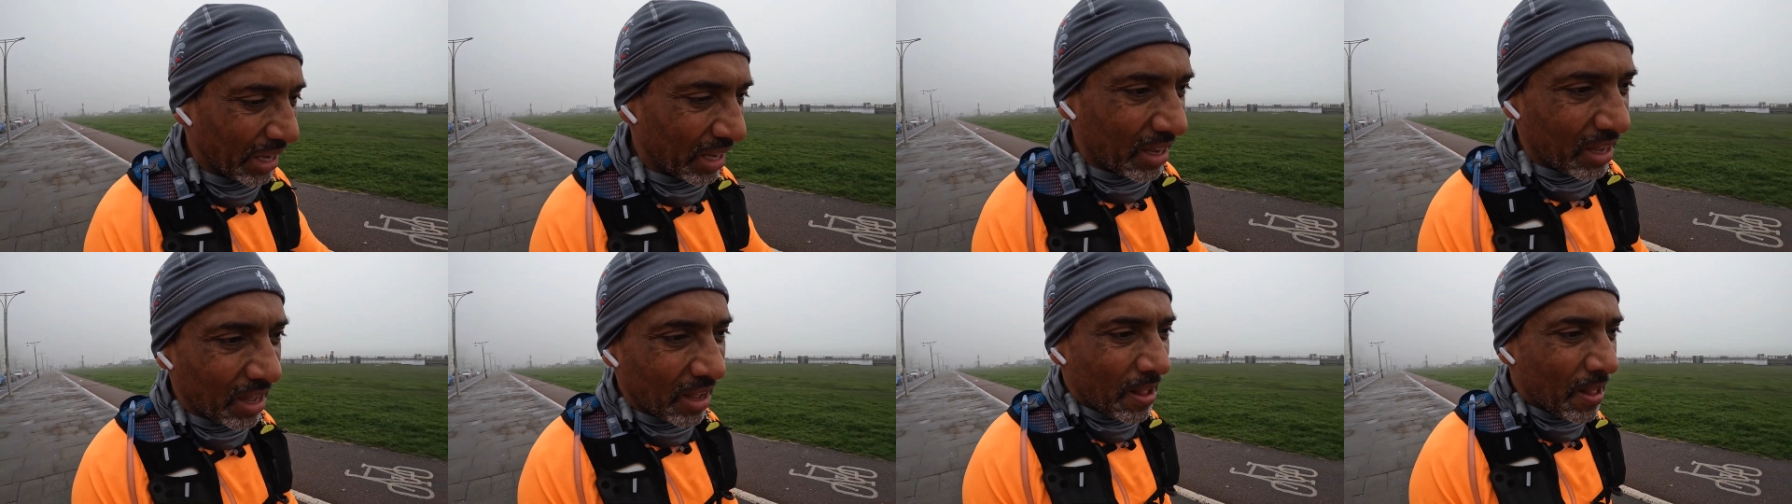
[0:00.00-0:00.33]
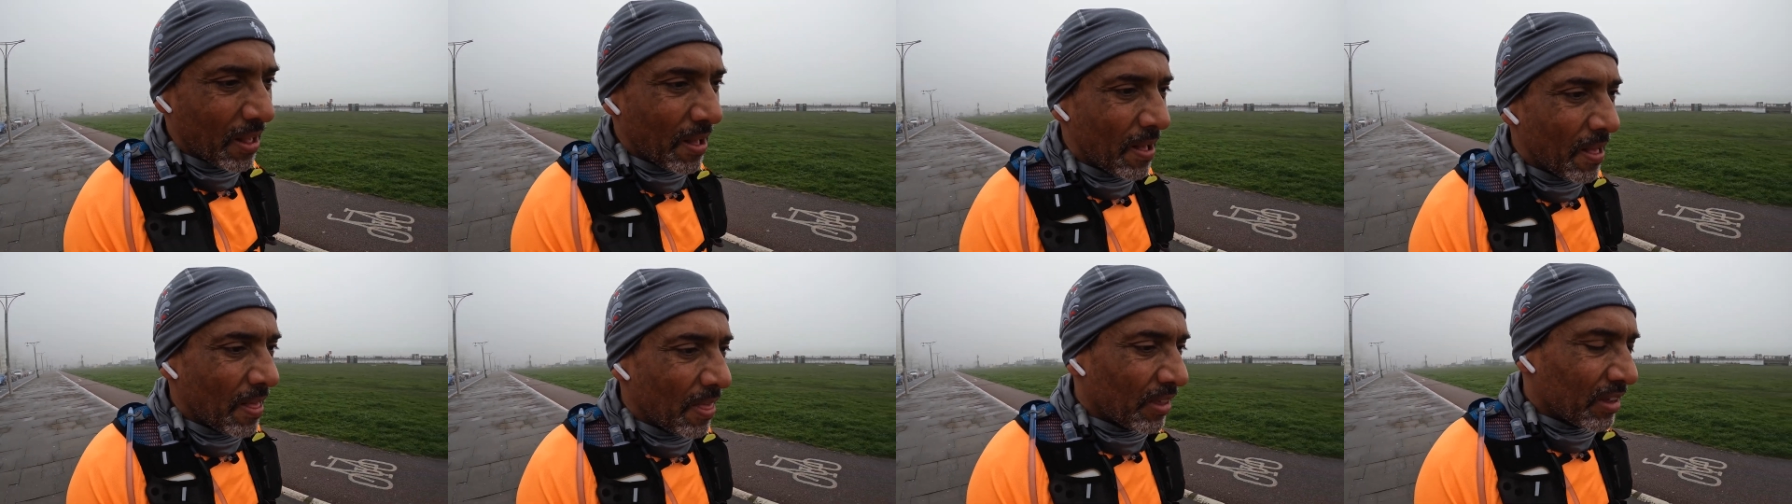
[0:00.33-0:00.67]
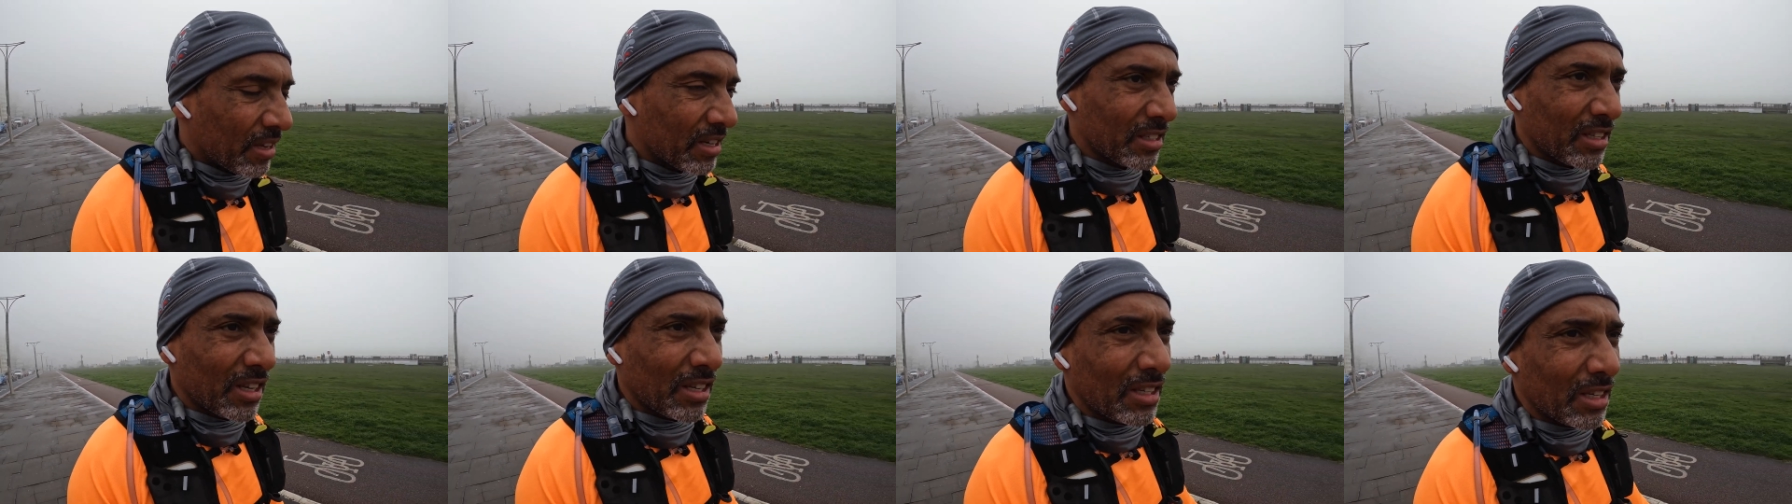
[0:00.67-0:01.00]

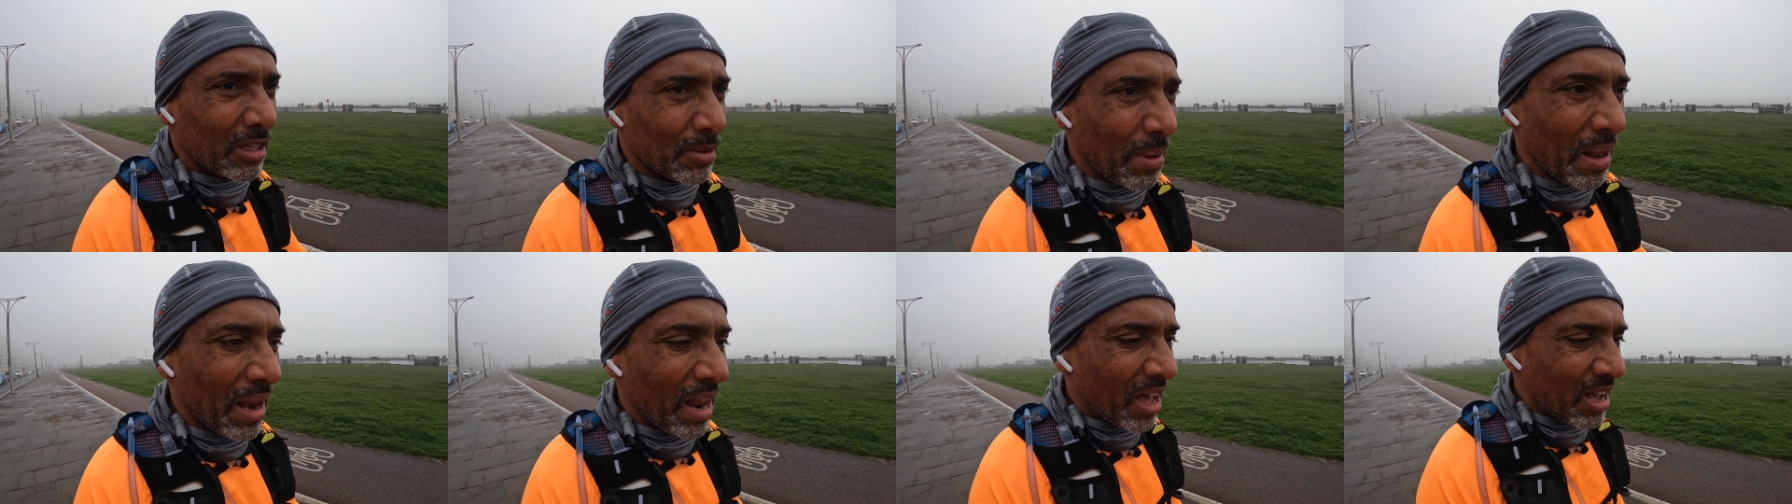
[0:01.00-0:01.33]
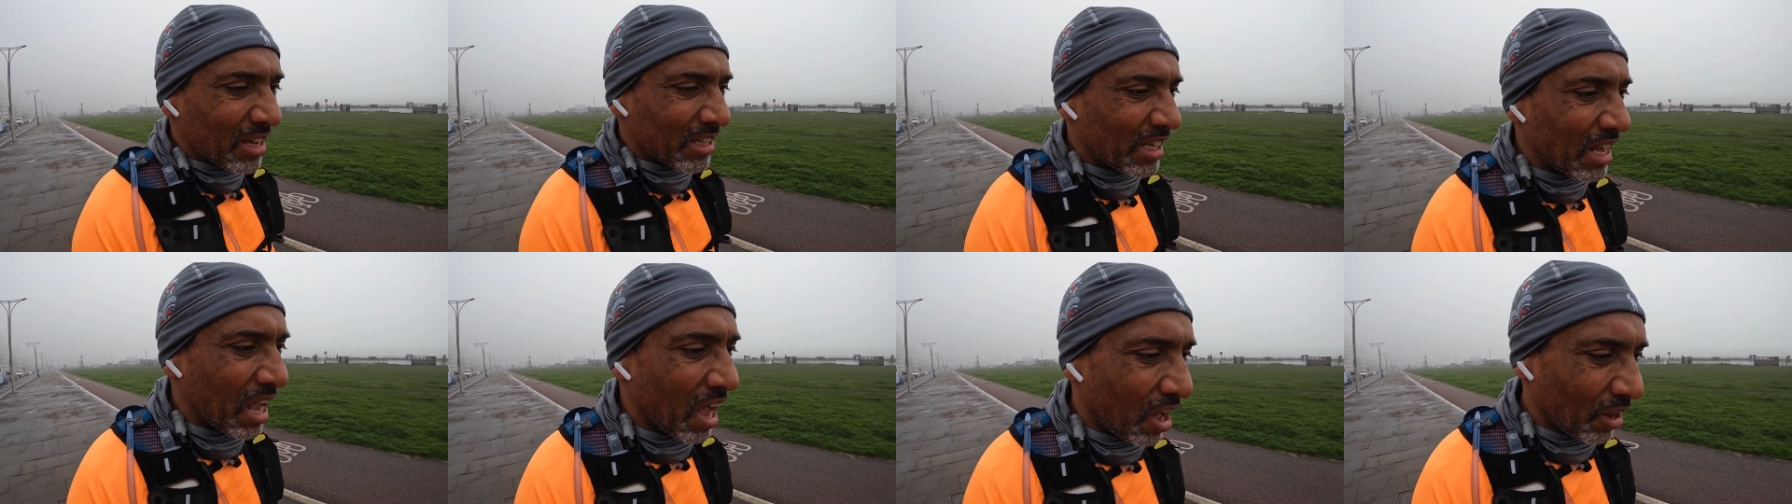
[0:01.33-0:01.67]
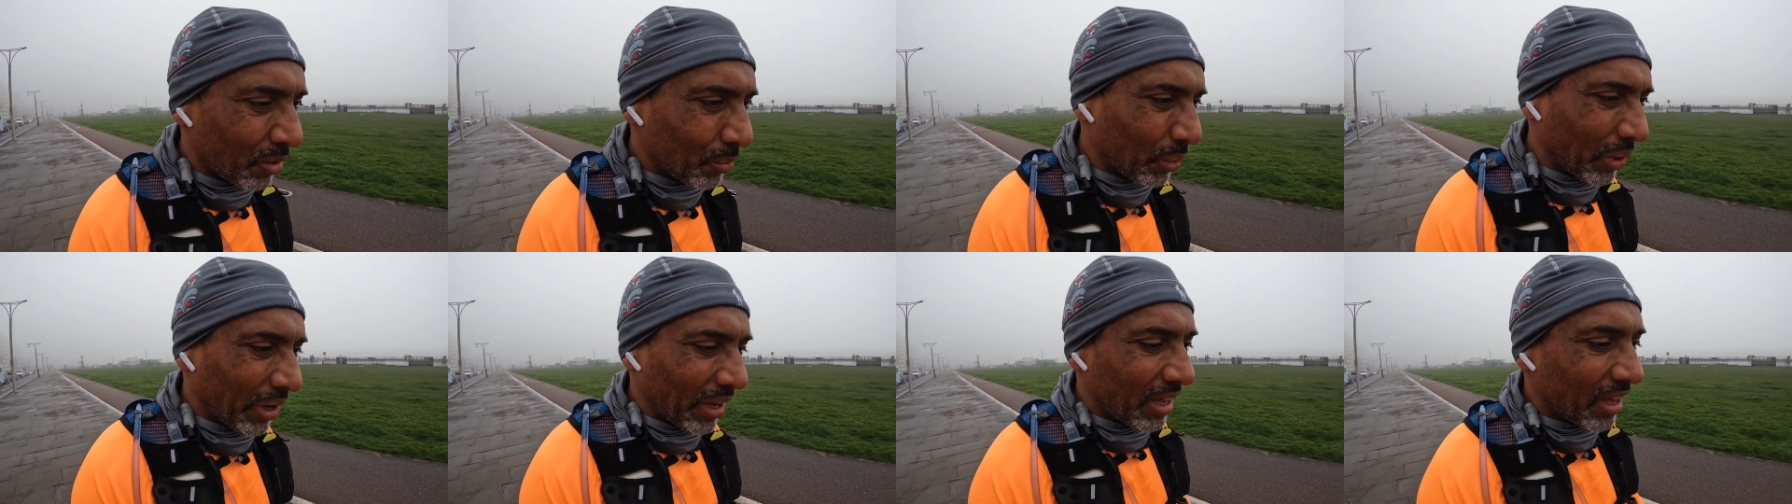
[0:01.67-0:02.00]
because this is my last hard
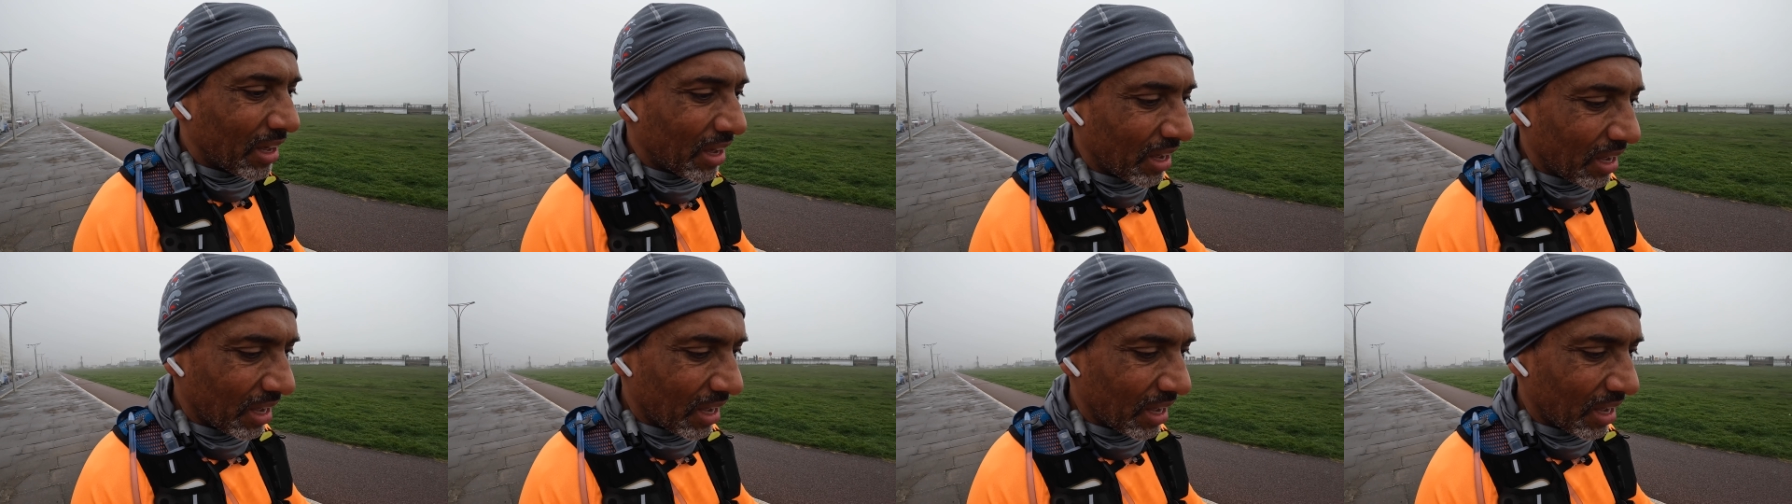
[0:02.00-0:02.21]
week